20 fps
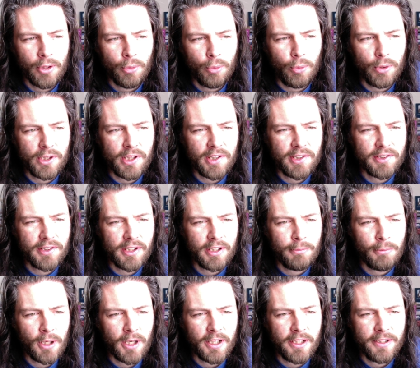With this in
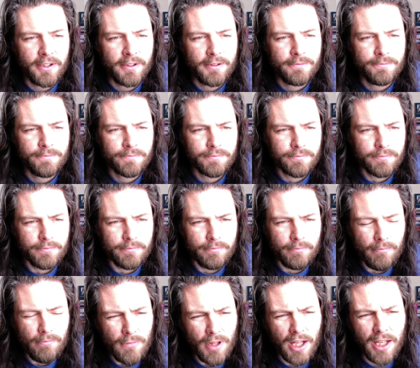mind,
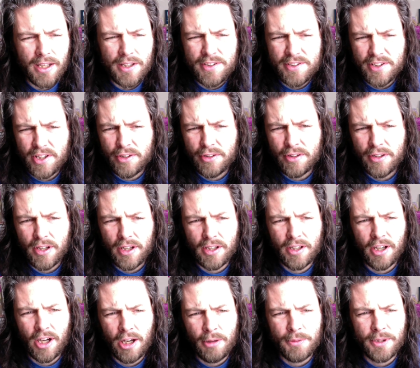I consider a
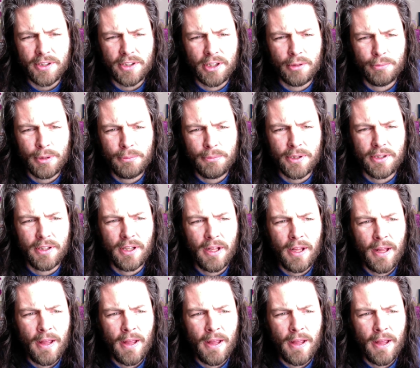common commitment